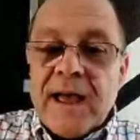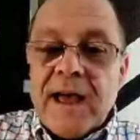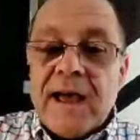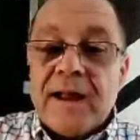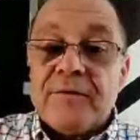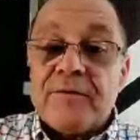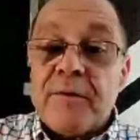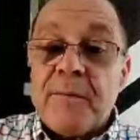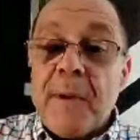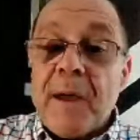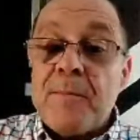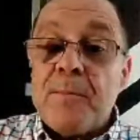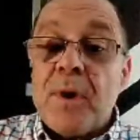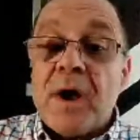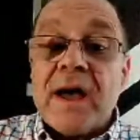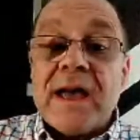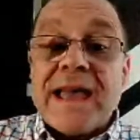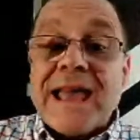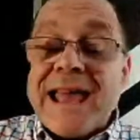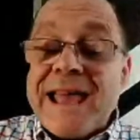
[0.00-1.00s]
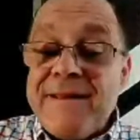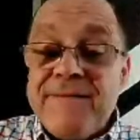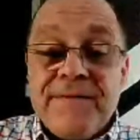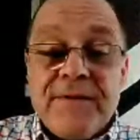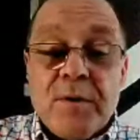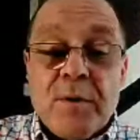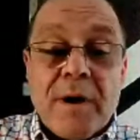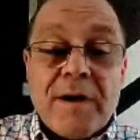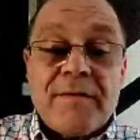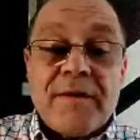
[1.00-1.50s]
And remember, if
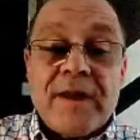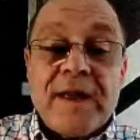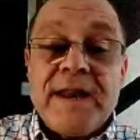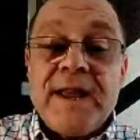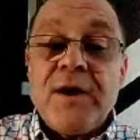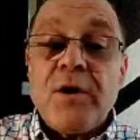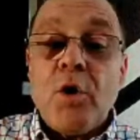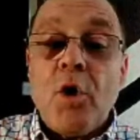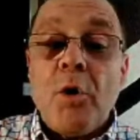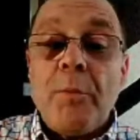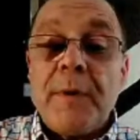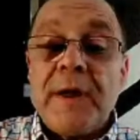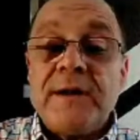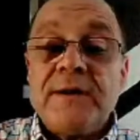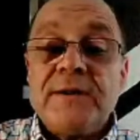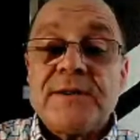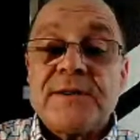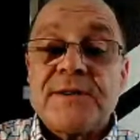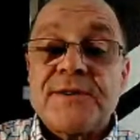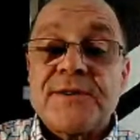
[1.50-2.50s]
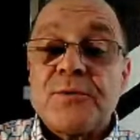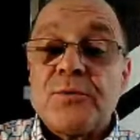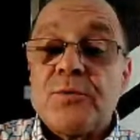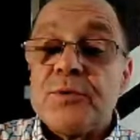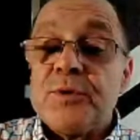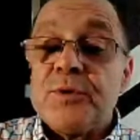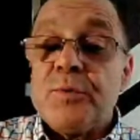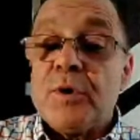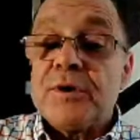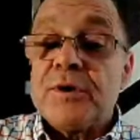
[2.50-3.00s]
you have any comments
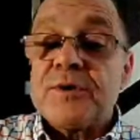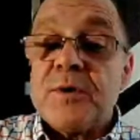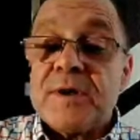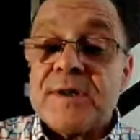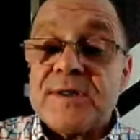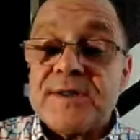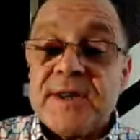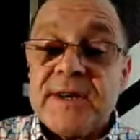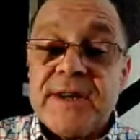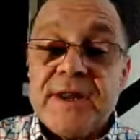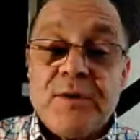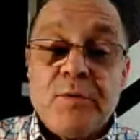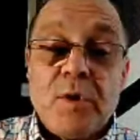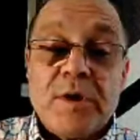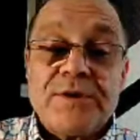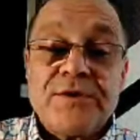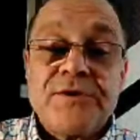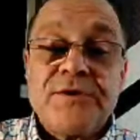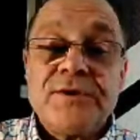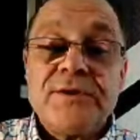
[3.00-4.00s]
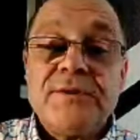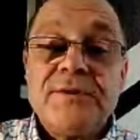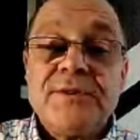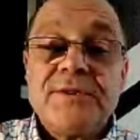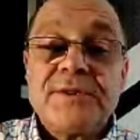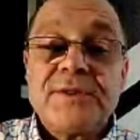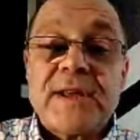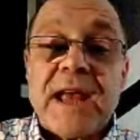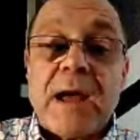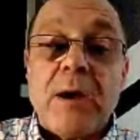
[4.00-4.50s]
or you want to ask any
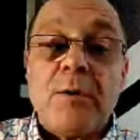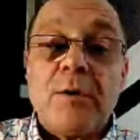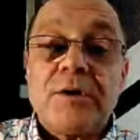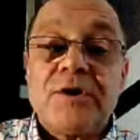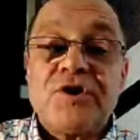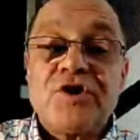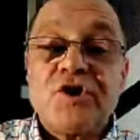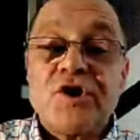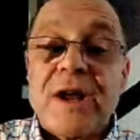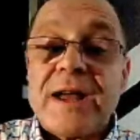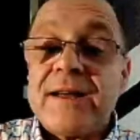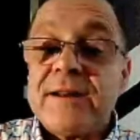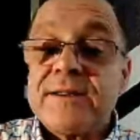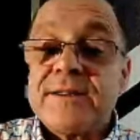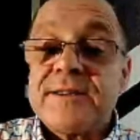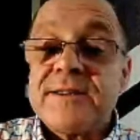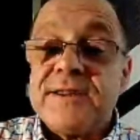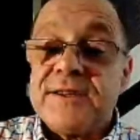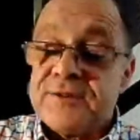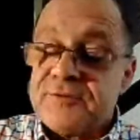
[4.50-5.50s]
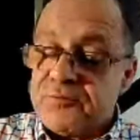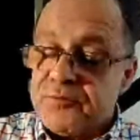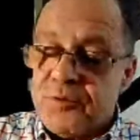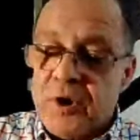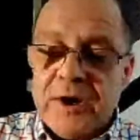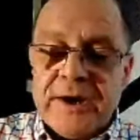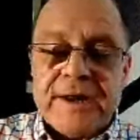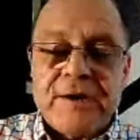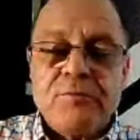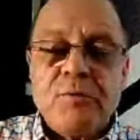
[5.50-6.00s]
questions, our chat is
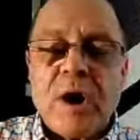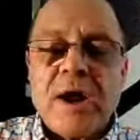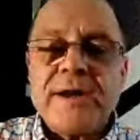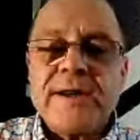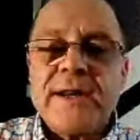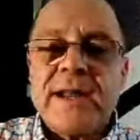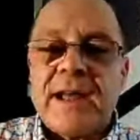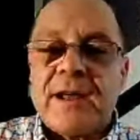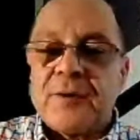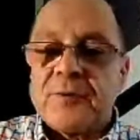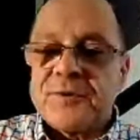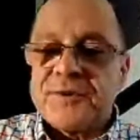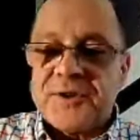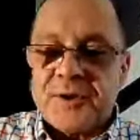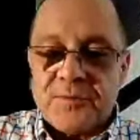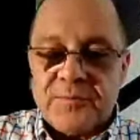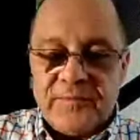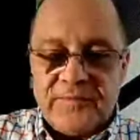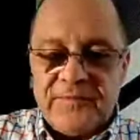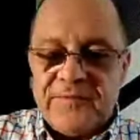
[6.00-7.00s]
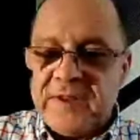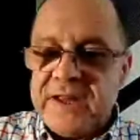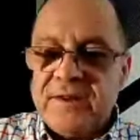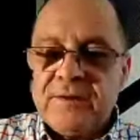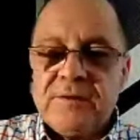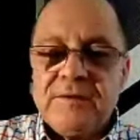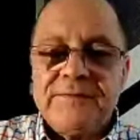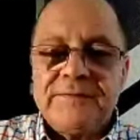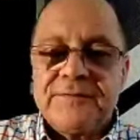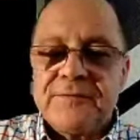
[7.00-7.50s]
running right now, so
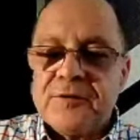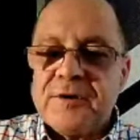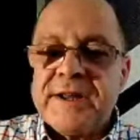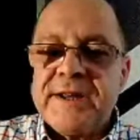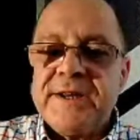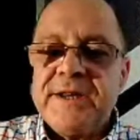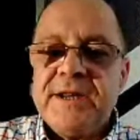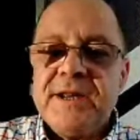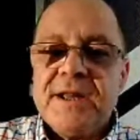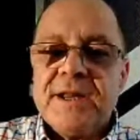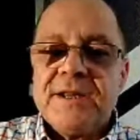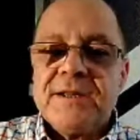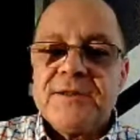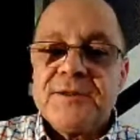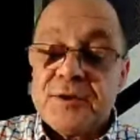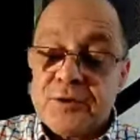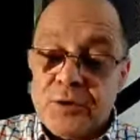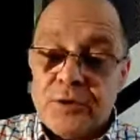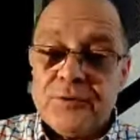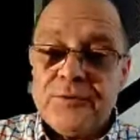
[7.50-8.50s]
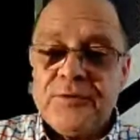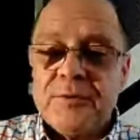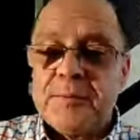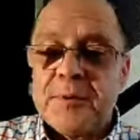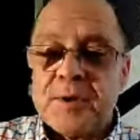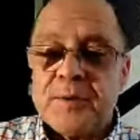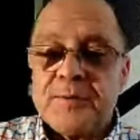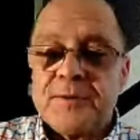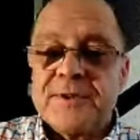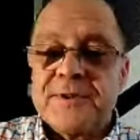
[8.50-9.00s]
feel free to
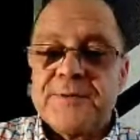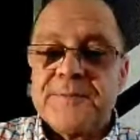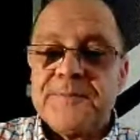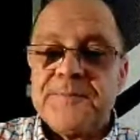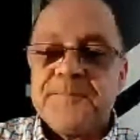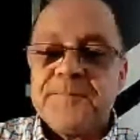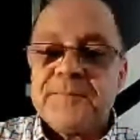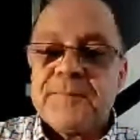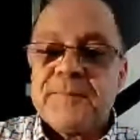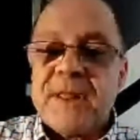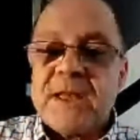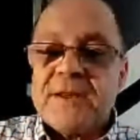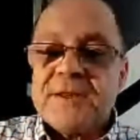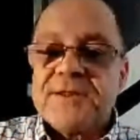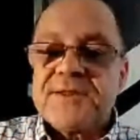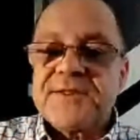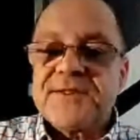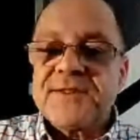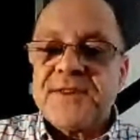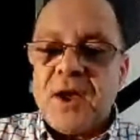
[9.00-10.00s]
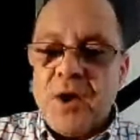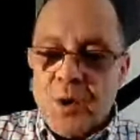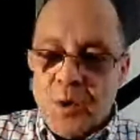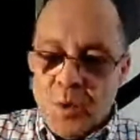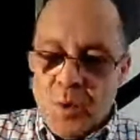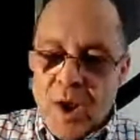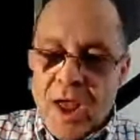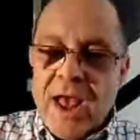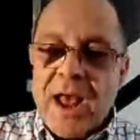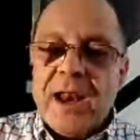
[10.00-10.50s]
contribute.
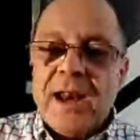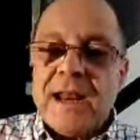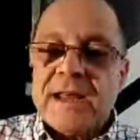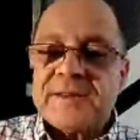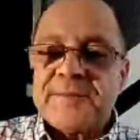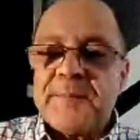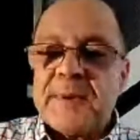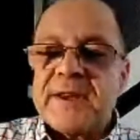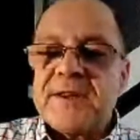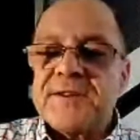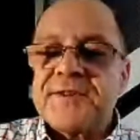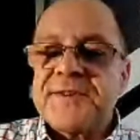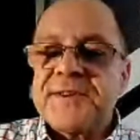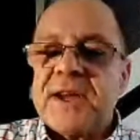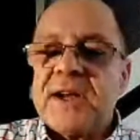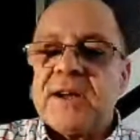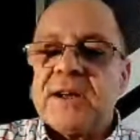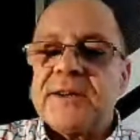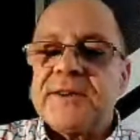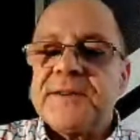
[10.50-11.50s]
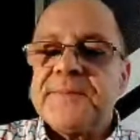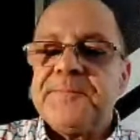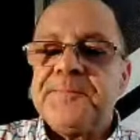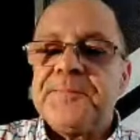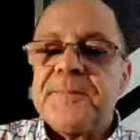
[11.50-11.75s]
So let's make a start.